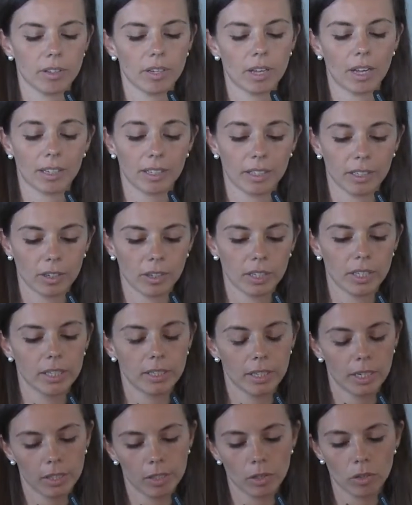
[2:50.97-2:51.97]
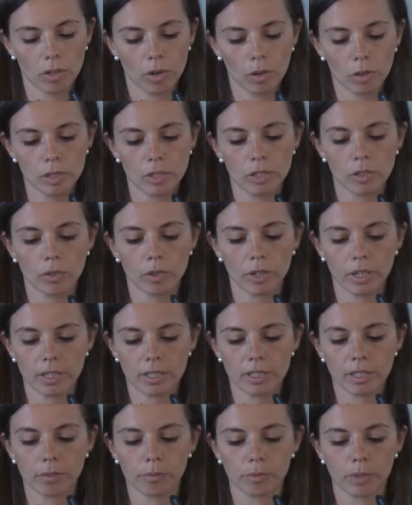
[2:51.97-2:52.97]
and it also
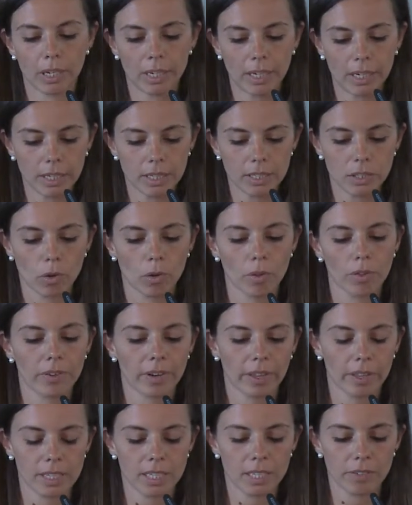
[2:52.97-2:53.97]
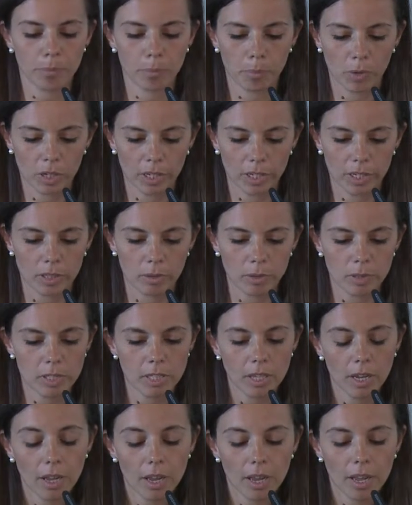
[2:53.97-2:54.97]
is release other adhesive molecules,